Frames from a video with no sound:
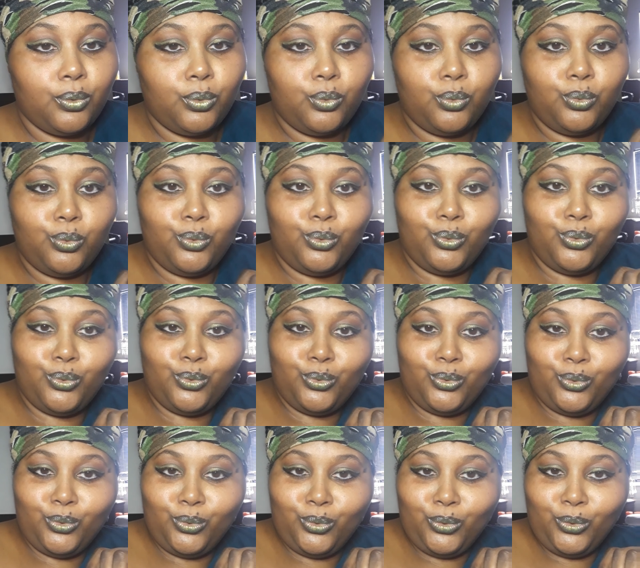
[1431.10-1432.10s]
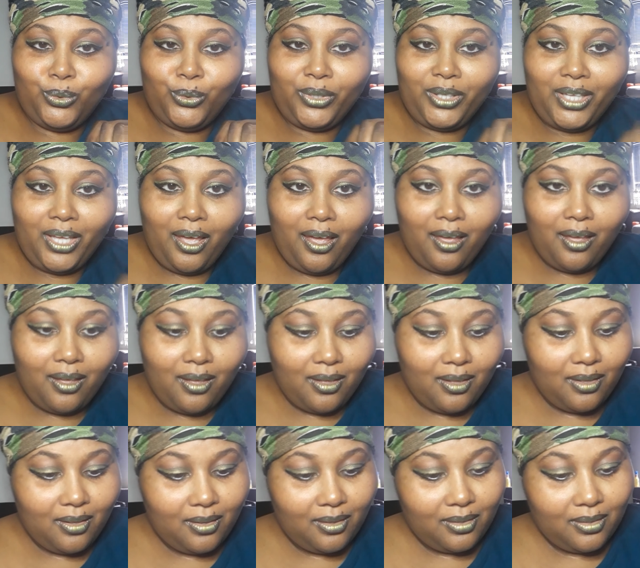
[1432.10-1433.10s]
Ooh,
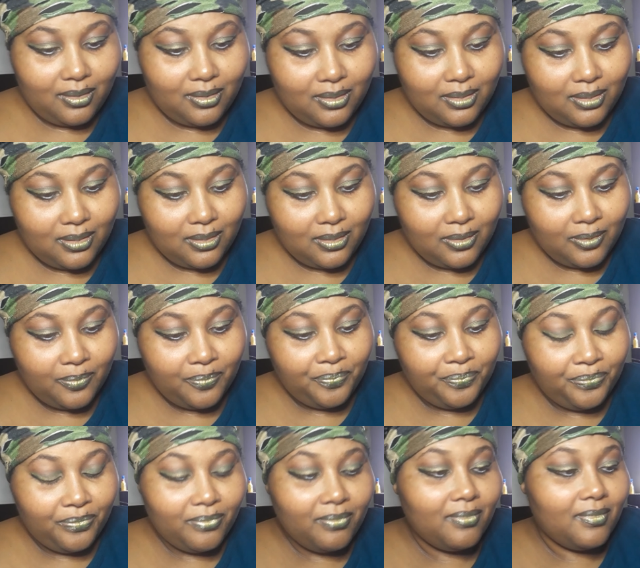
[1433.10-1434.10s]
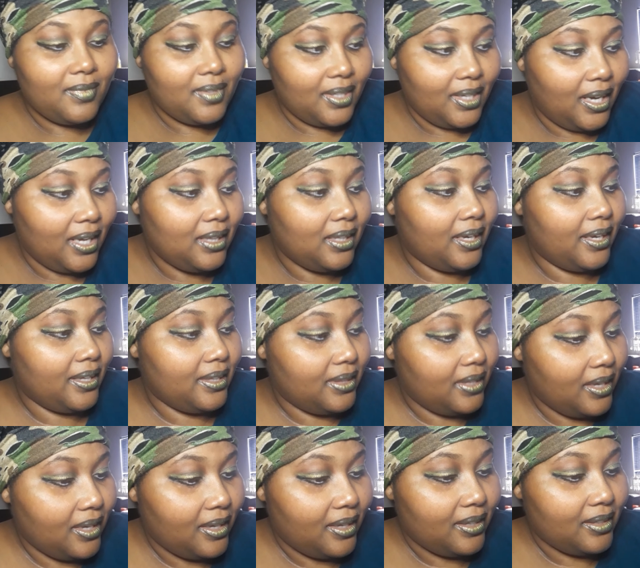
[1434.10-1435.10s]
yes. I like
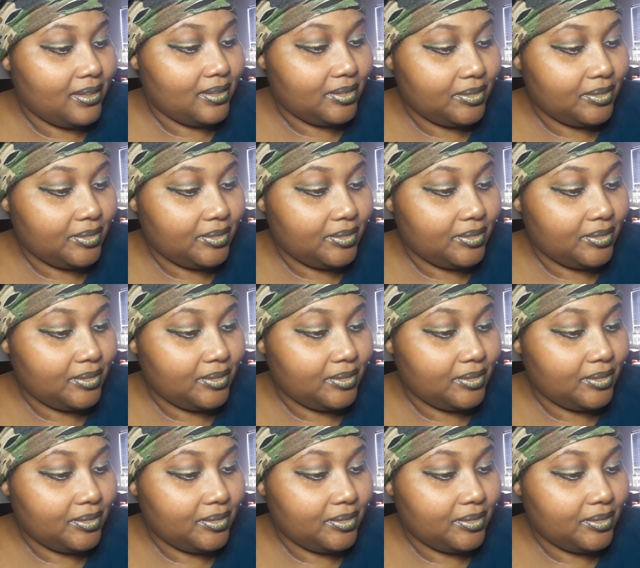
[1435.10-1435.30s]
that.